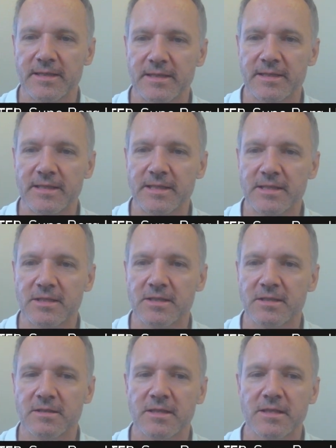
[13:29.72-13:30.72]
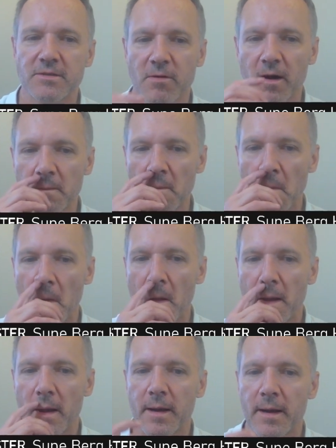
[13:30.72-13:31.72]
this one,
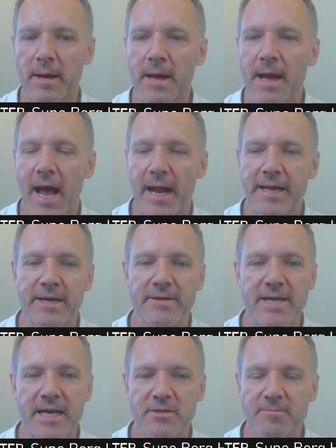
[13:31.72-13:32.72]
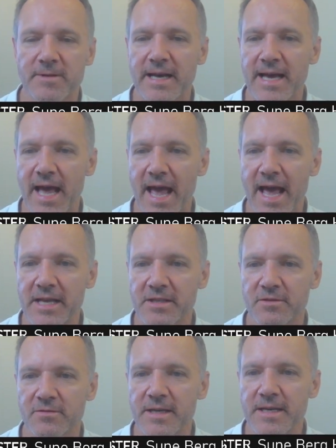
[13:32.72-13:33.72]
and here he has to play
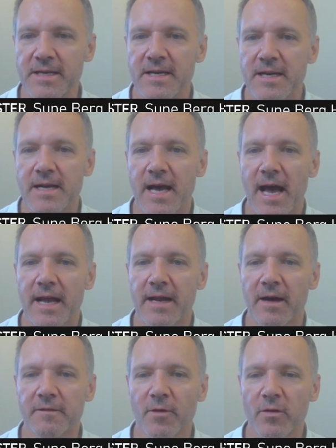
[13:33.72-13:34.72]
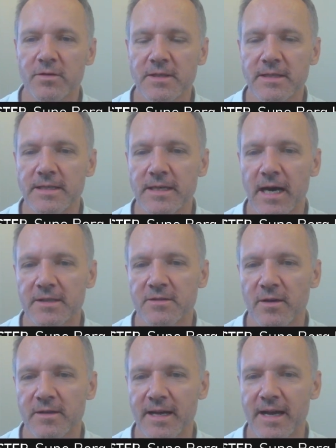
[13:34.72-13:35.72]
a3. And unfortunately, I
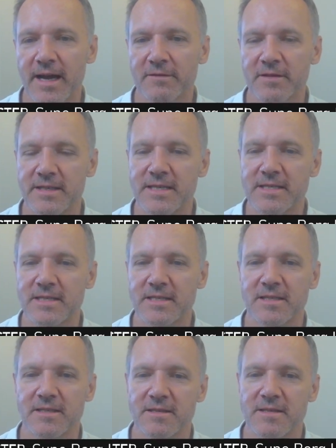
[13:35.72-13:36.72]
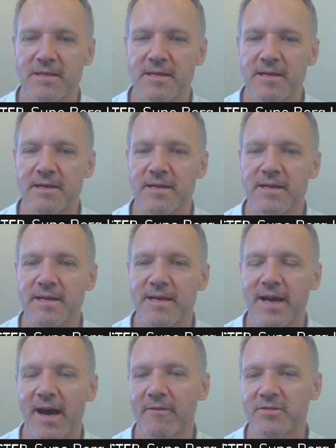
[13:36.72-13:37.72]
thought after this
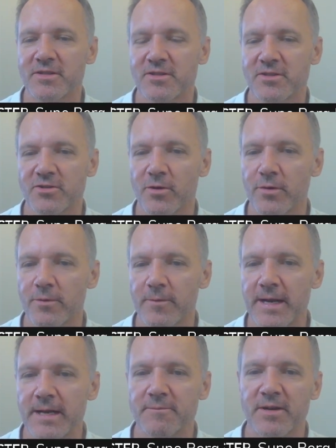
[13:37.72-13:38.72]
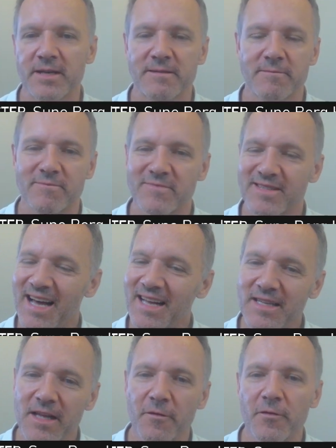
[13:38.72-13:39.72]
I was totally winning, but
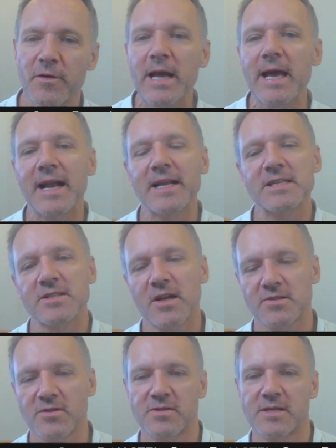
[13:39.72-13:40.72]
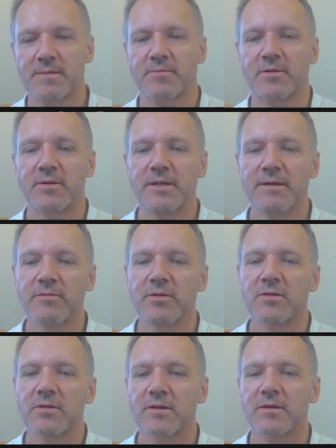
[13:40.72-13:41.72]
knight d3, and it's not so simple. He
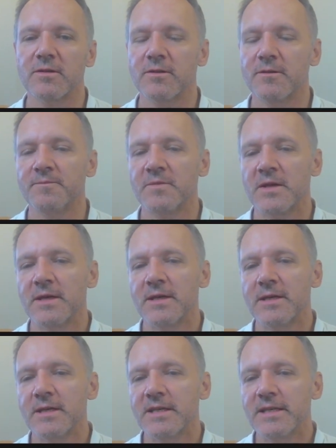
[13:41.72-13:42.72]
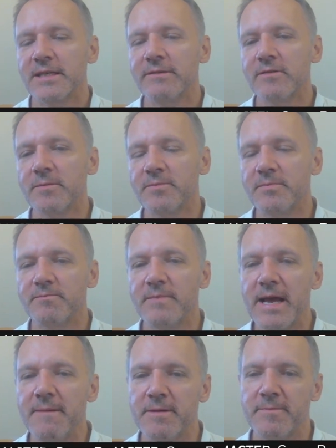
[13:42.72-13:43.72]
will
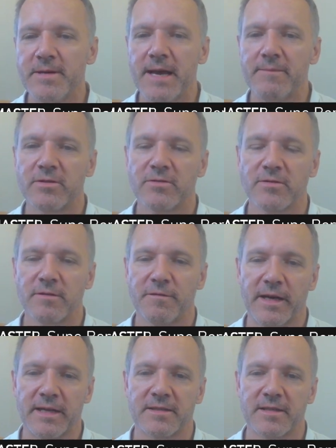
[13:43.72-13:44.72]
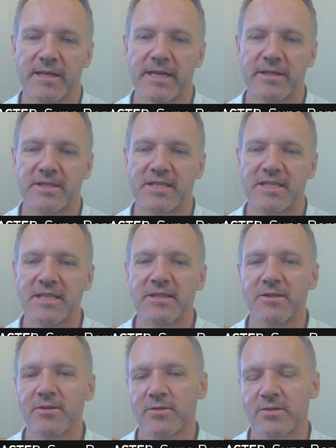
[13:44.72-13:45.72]
maybe be able to defend. It
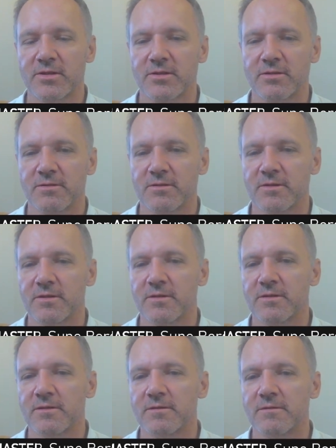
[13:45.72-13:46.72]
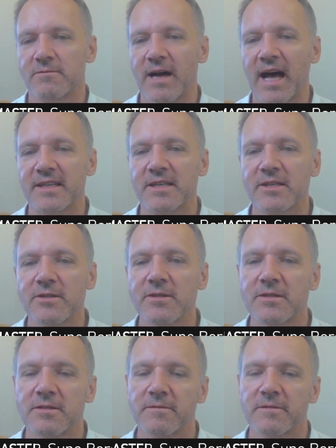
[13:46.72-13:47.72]
still looks rather
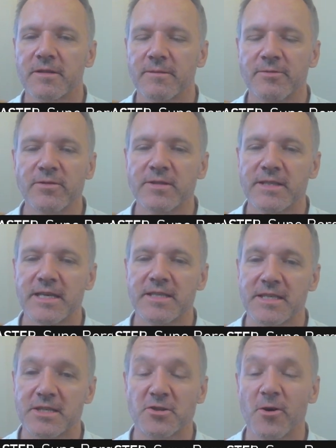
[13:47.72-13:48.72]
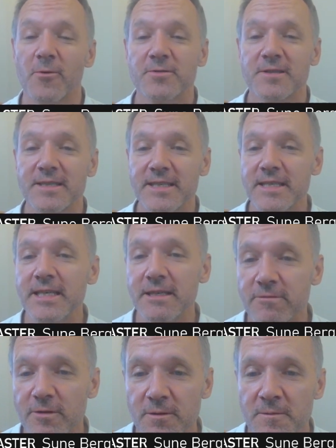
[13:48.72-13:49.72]
good. The computer says it's totally
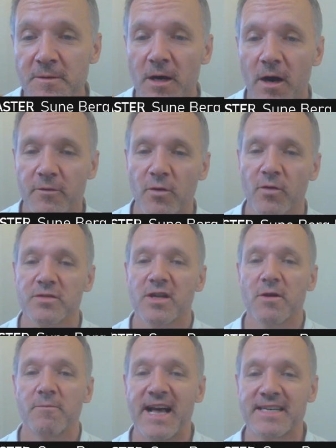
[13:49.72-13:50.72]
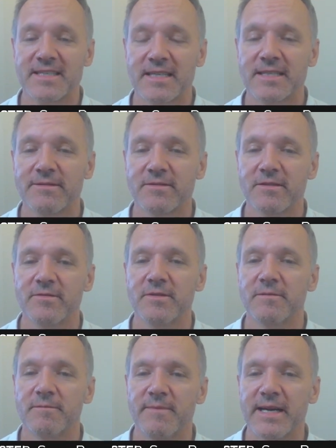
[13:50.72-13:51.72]
equal. Of course, black's
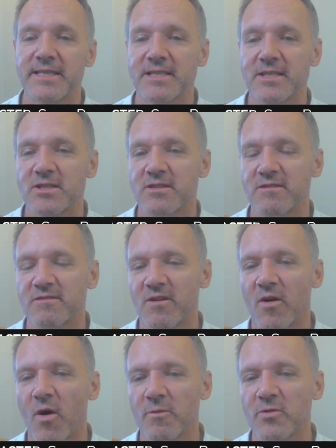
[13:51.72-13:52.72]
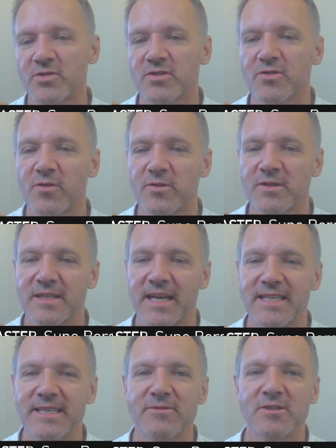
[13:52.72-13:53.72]
activity makes it almost certain
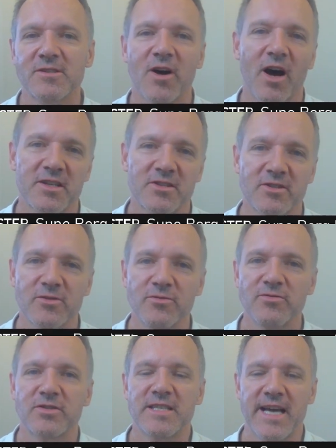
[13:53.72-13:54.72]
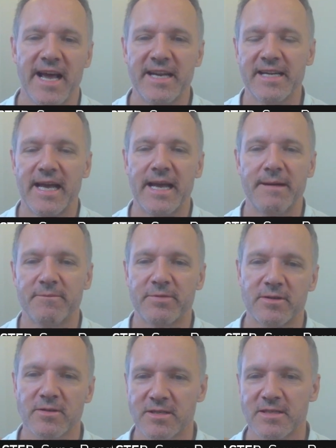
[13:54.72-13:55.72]
that he will not lose the endgame,
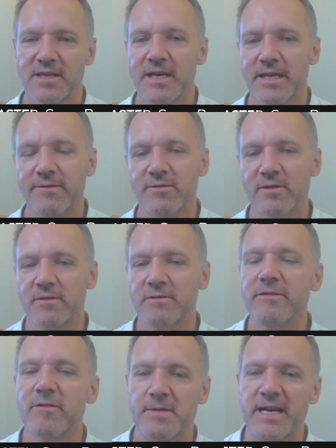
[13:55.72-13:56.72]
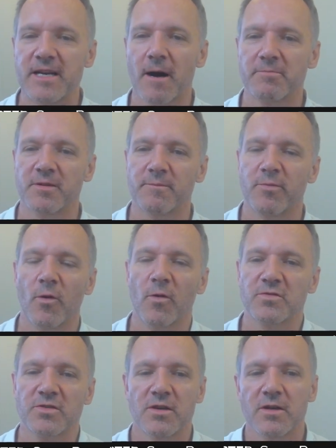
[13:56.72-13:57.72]
because he will pick up some
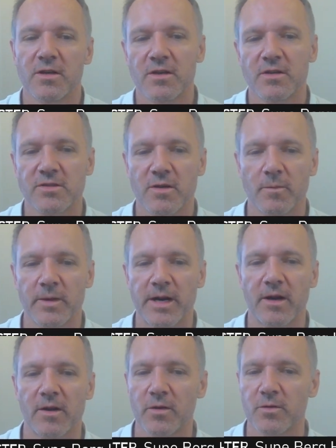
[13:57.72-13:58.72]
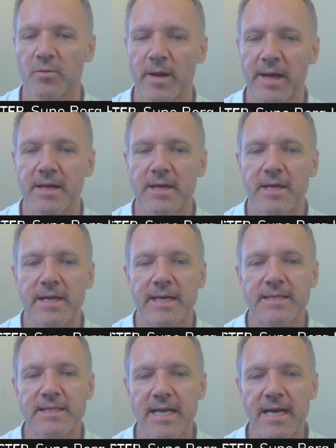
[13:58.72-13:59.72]
pawns somewhere along the way.
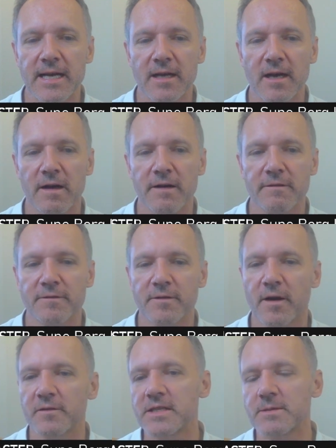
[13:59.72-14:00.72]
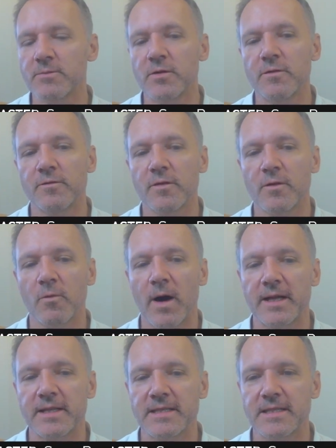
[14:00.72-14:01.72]
Instead of this move,
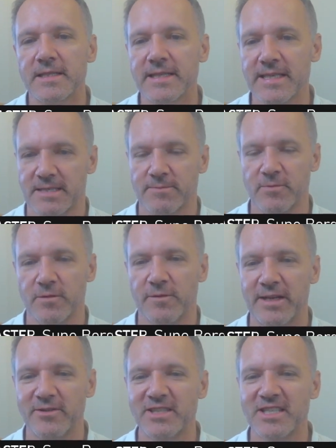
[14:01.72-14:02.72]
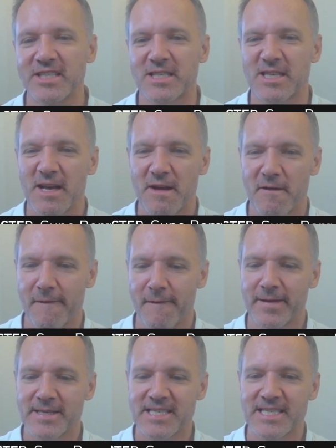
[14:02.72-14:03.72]
white did this move, and you can just
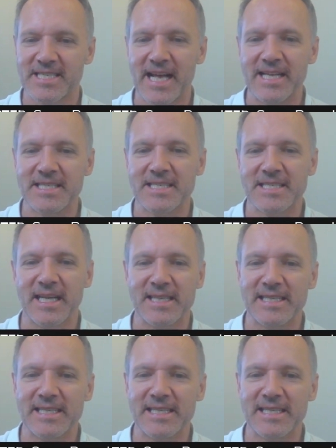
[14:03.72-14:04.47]
sense that